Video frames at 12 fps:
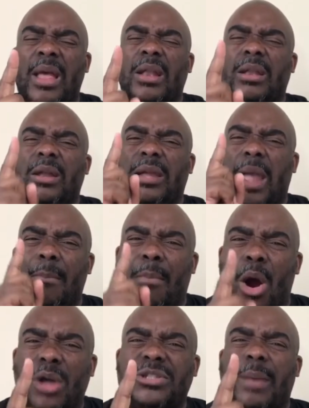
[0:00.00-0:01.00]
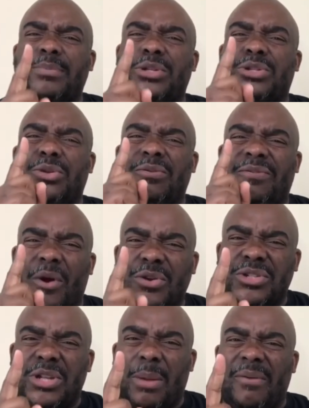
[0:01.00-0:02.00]
Look at Mark chapter 2,
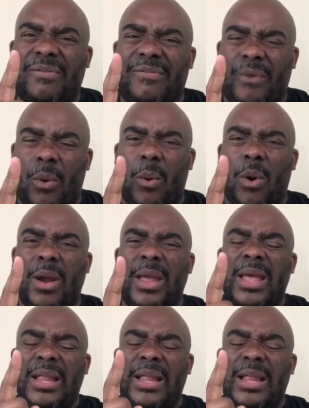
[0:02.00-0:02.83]
verse number 4.